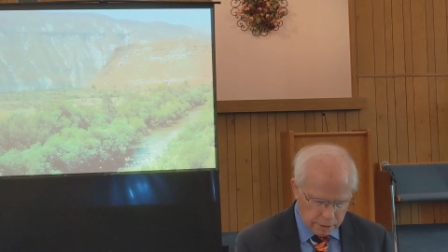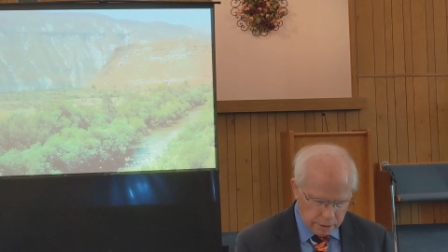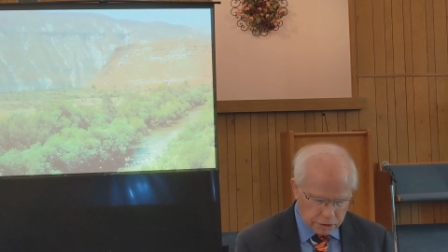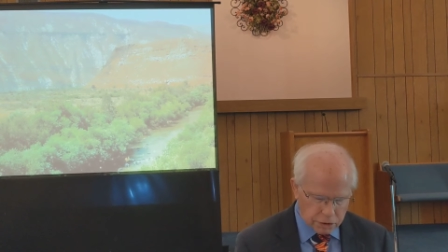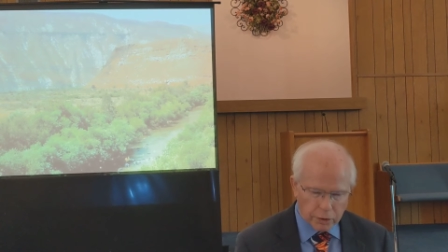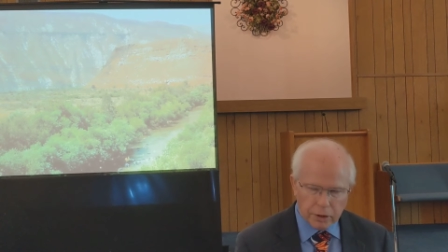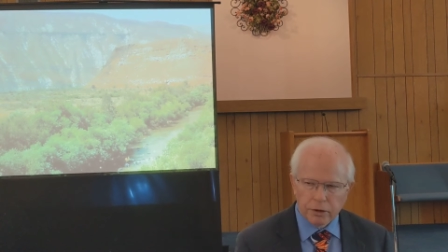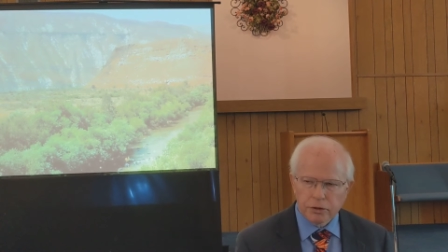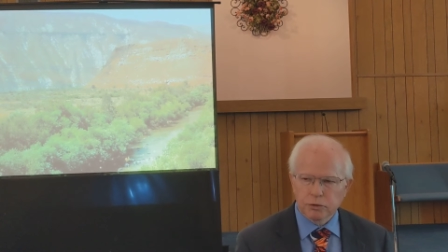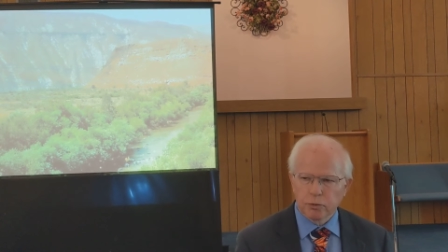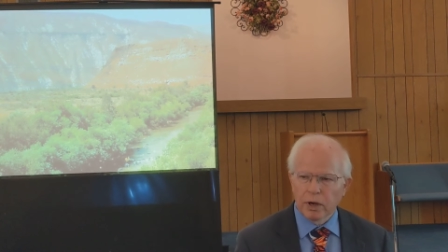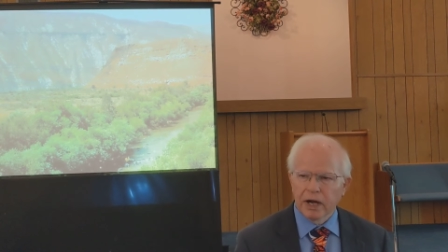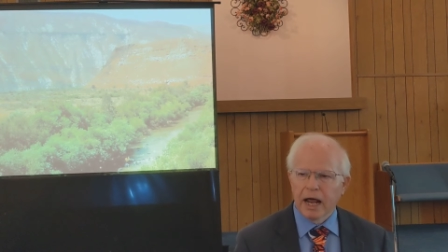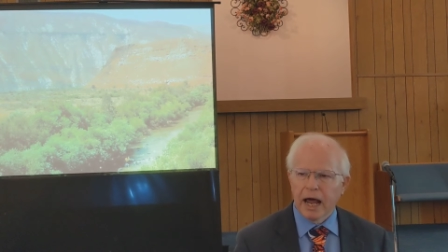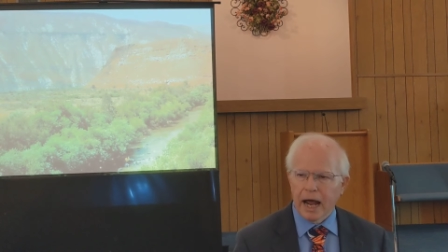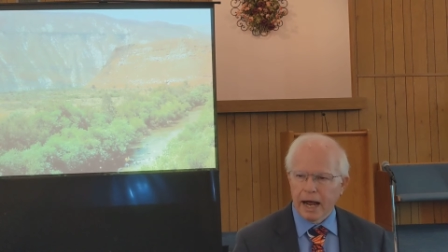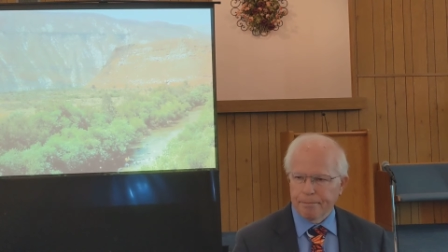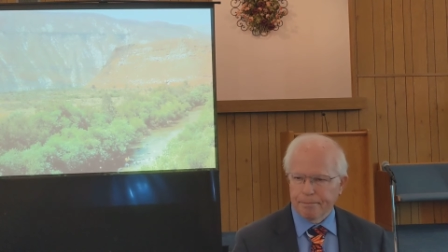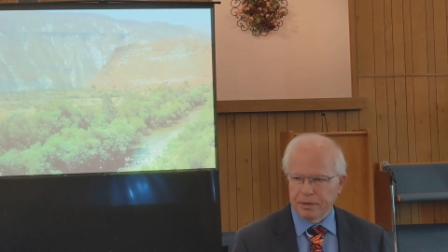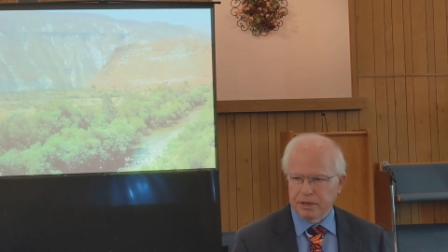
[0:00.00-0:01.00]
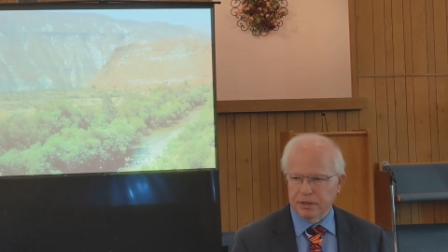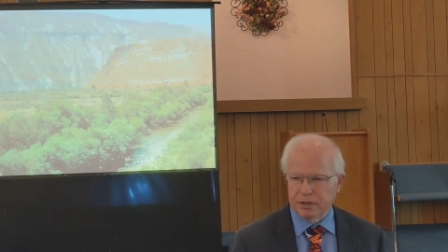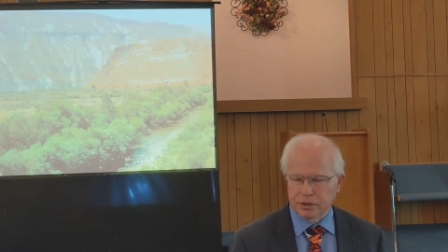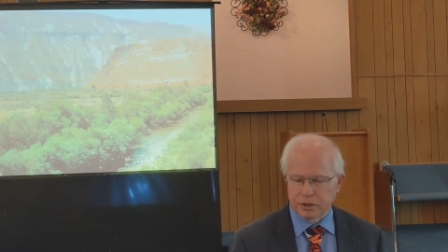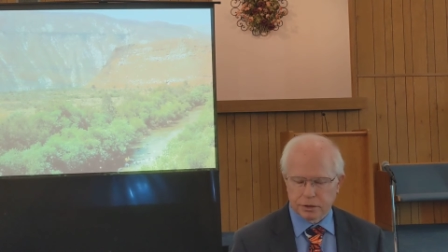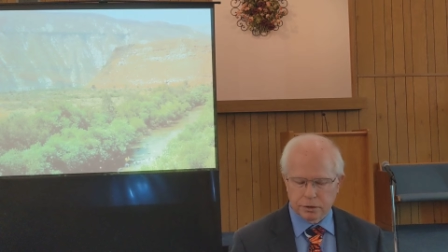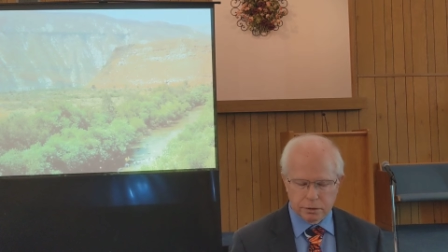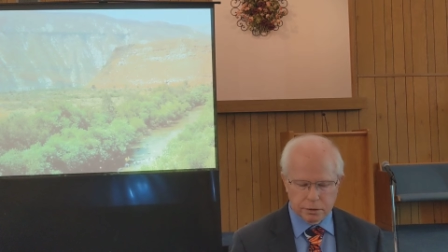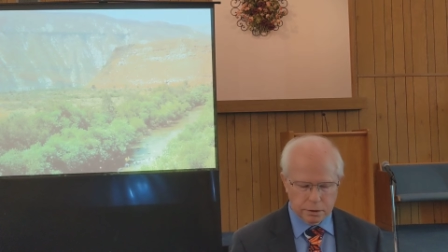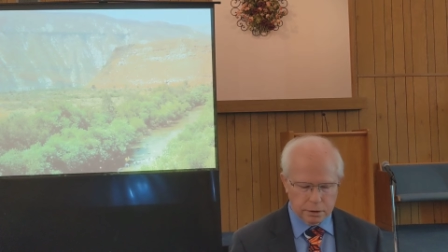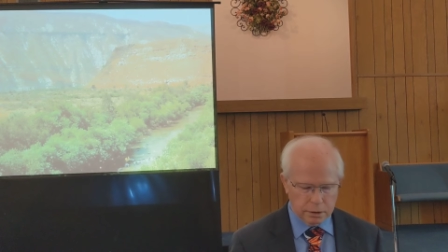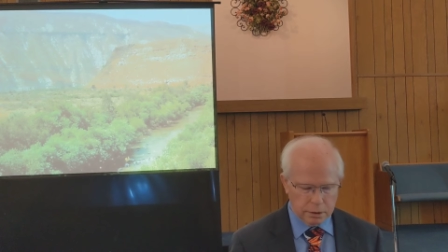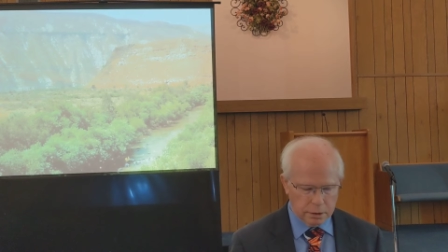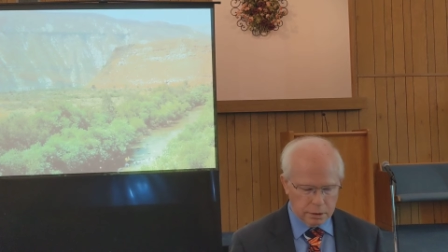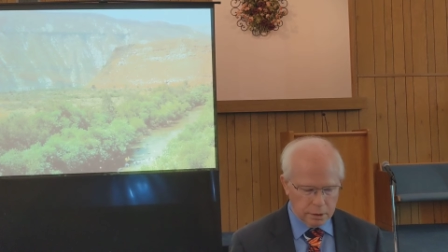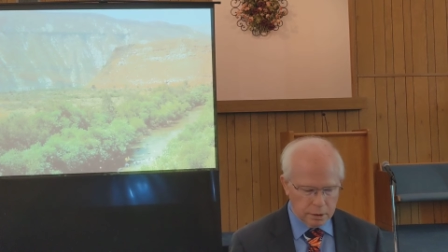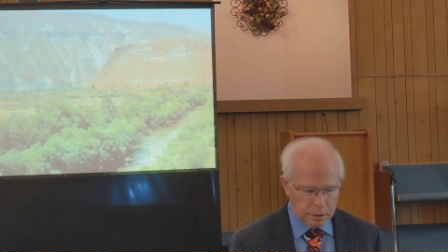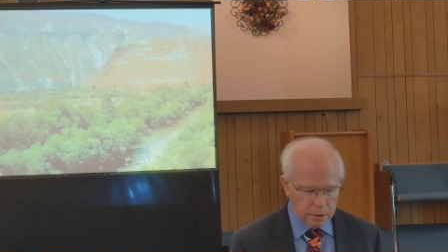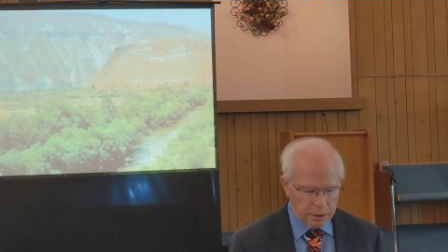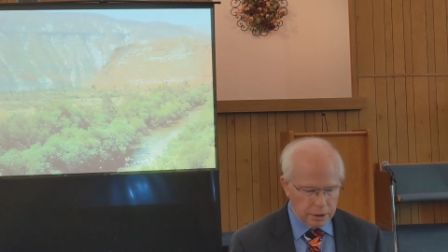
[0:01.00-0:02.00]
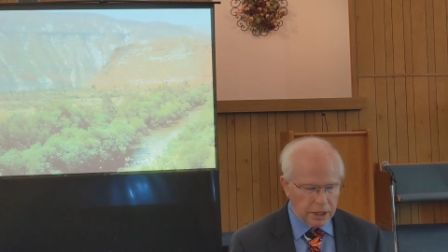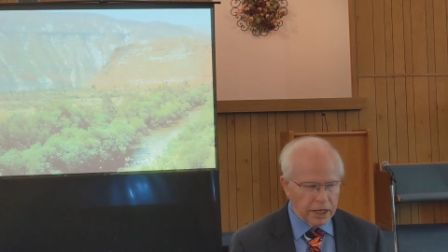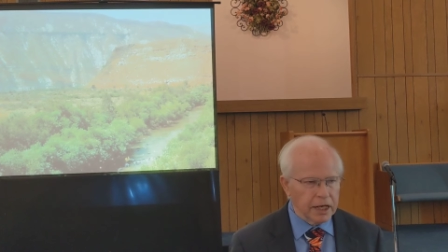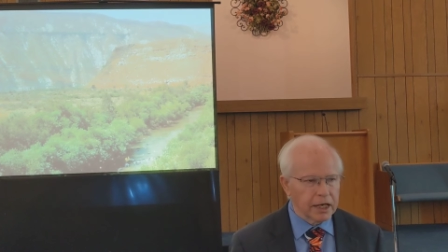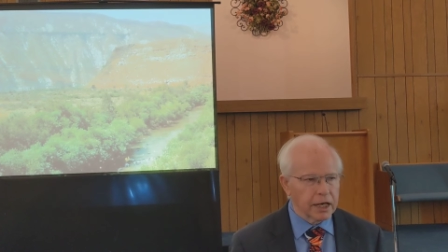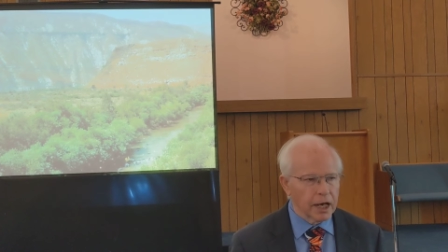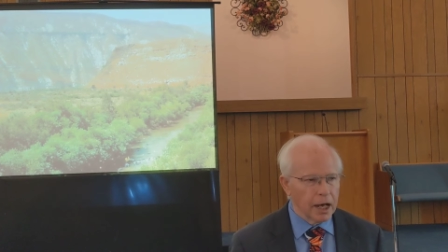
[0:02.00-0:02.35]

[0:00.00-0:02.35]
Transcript: So here's what happens. He